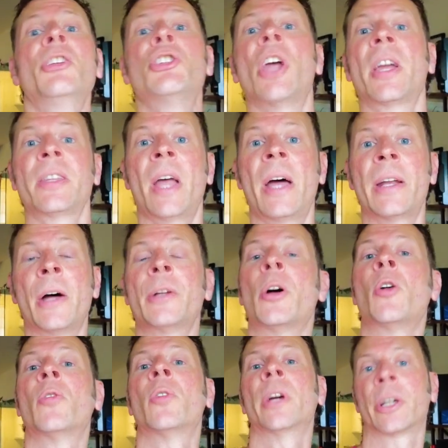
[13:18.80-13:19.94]
Check that out
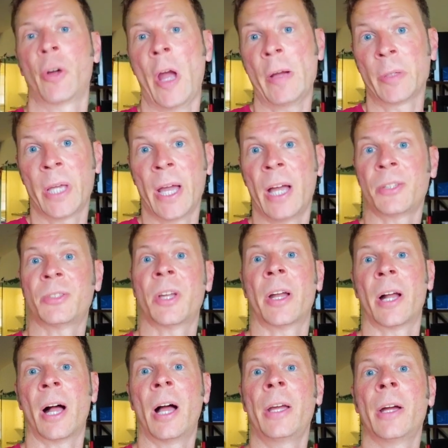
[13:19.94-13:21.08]
over at
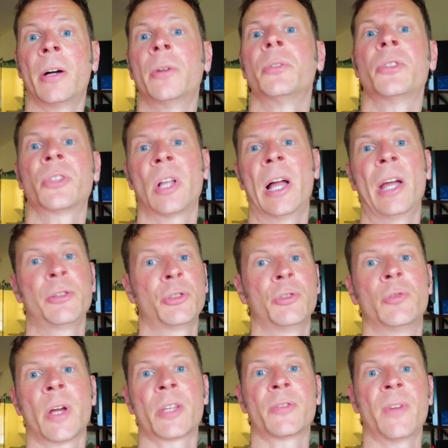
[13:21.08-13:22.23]

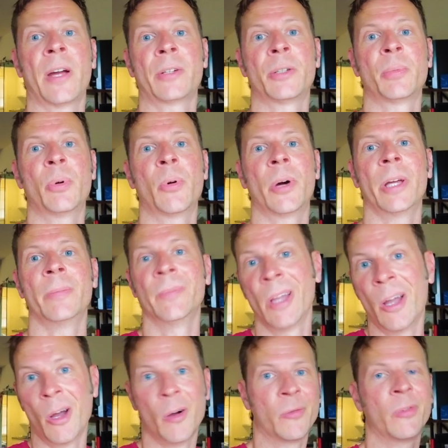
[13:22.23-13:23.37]
crowdcast.io/DrexFactorPoi.
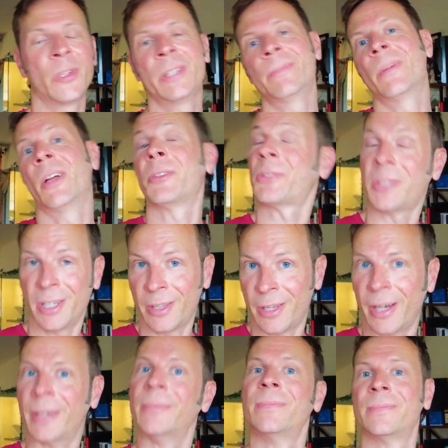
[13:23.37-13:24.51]
Hopefully, I'll see you
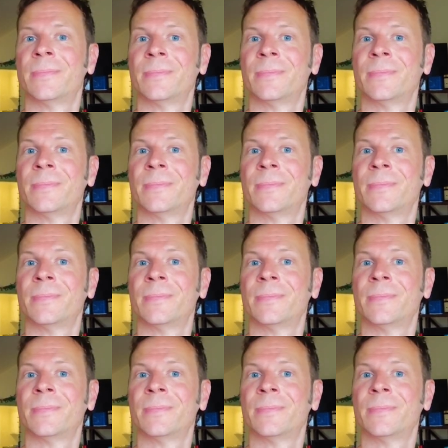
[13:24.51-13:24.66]
there.